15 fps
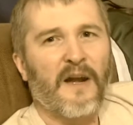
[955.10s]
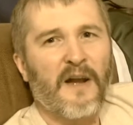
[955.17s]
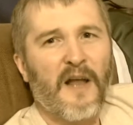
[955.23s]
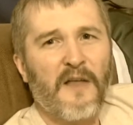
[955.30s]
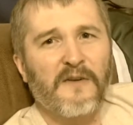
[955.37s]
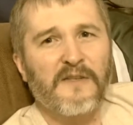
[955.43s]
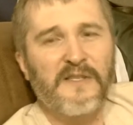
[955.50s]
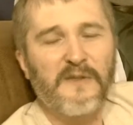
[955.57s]
And
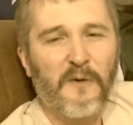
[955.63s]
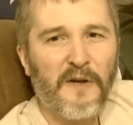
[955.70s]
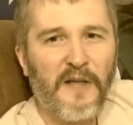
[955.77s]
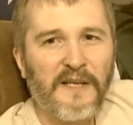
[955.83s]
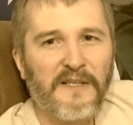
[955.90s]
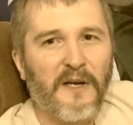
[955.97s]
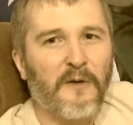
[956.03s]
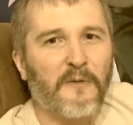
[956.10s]
another story
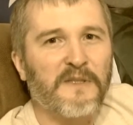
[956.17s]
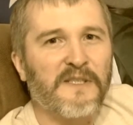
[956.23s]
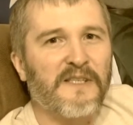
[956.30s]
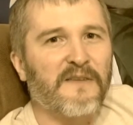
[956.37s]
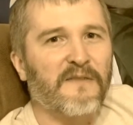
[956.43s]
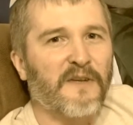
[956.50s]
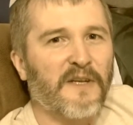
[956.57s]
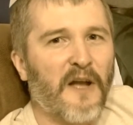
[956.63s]
they told was
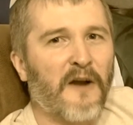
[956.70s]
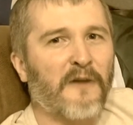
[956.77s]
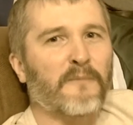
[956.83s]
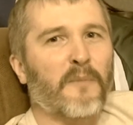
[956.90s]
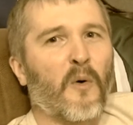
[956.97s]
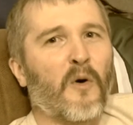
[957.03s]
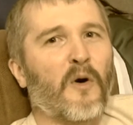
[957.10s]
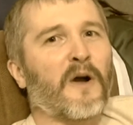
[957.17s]
just of a young
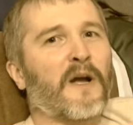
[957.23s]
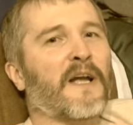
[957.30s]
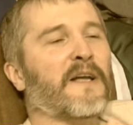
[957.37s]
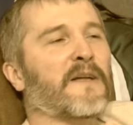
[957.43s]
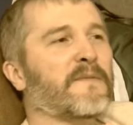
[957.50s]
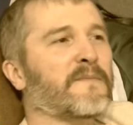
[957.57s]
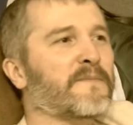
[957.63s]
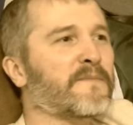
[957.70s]

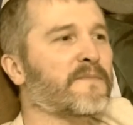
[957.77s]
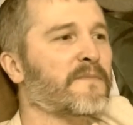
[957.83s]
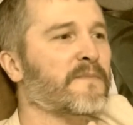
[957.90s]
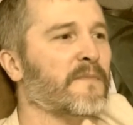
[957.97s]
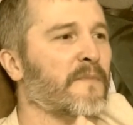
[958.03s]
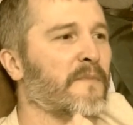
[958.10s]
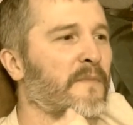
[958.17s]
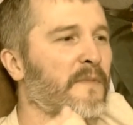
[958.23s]
boy
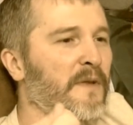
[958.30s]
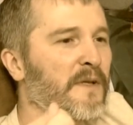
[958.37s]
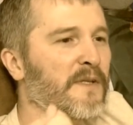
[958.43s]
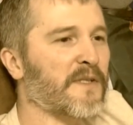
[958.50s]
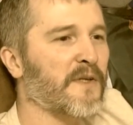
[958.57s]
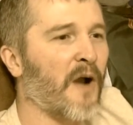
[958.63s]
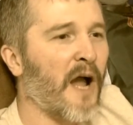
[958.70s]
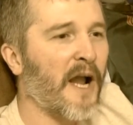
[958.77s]

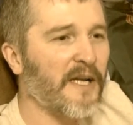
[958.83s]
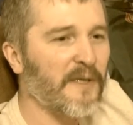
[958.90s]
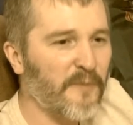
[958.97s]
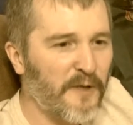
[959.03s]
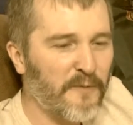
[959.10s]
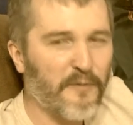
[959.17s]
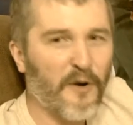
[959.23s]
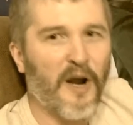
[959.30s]
trying to
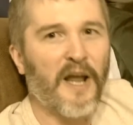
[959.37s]
be